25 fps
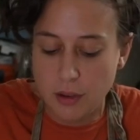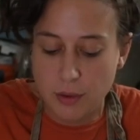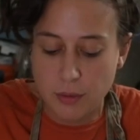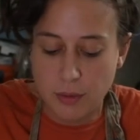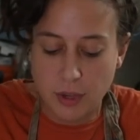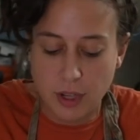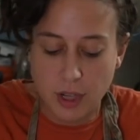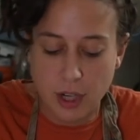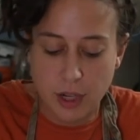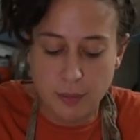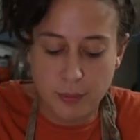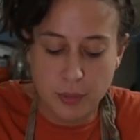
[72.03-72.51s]

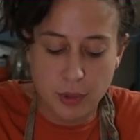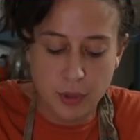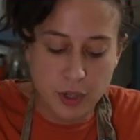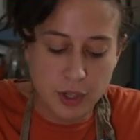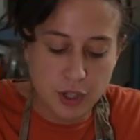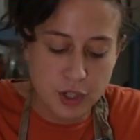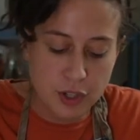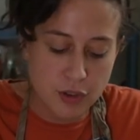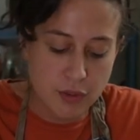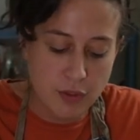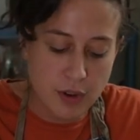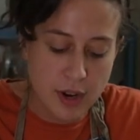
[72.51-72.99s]
gonna
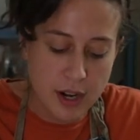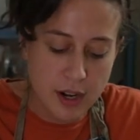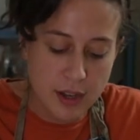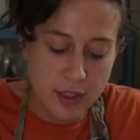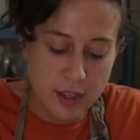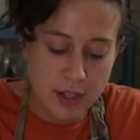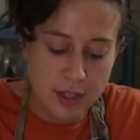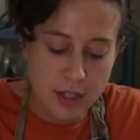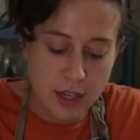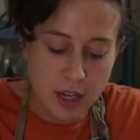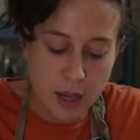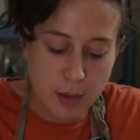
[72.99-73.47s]
push right on the
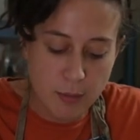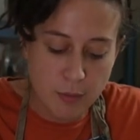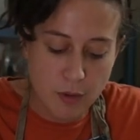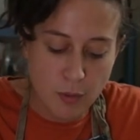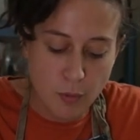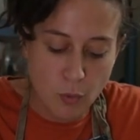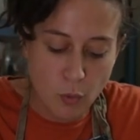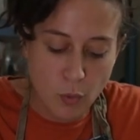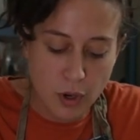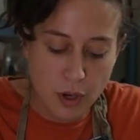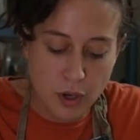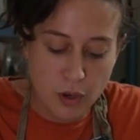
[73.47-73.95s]
top
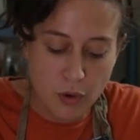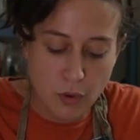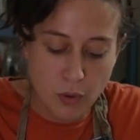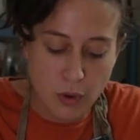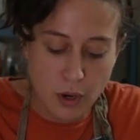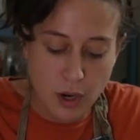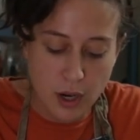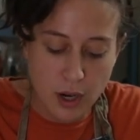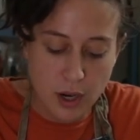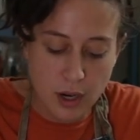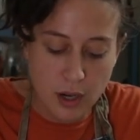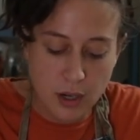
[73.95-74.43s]
from one
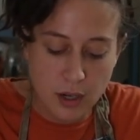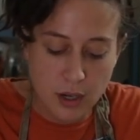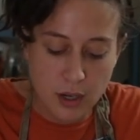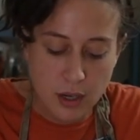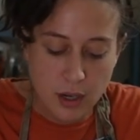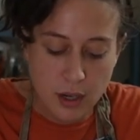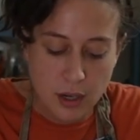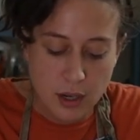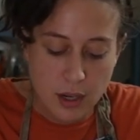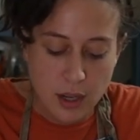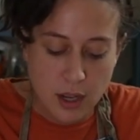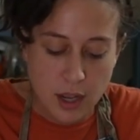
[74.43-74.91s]
corner
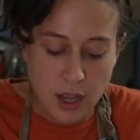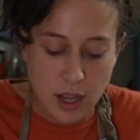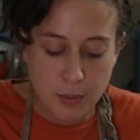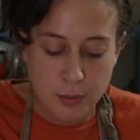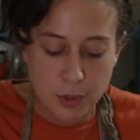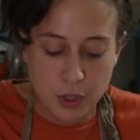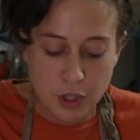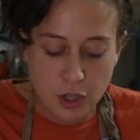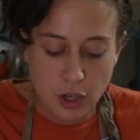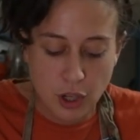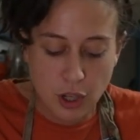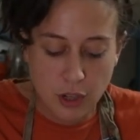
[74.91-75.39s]
and
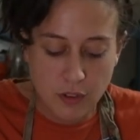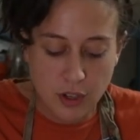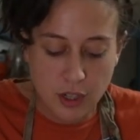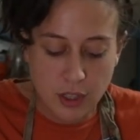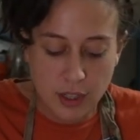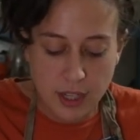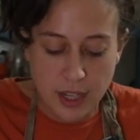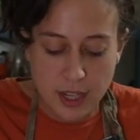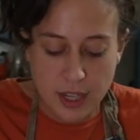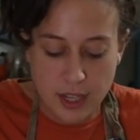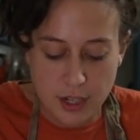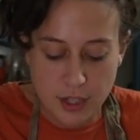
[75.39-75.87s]
push all of our
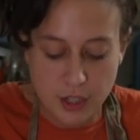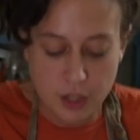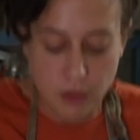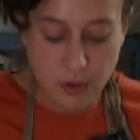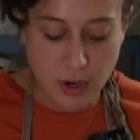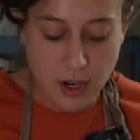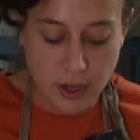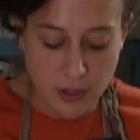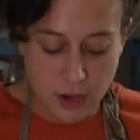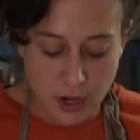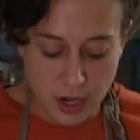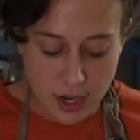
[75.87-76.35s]
clay into our
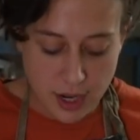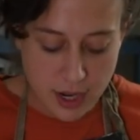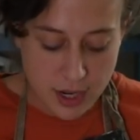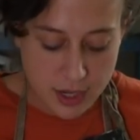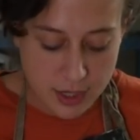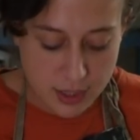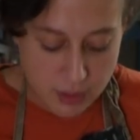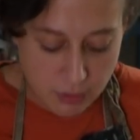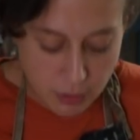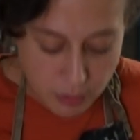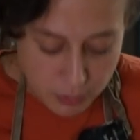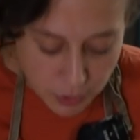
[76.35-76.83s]
other hand.
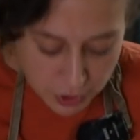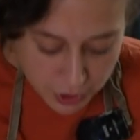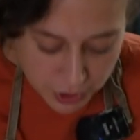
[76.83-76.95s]
So we're pushing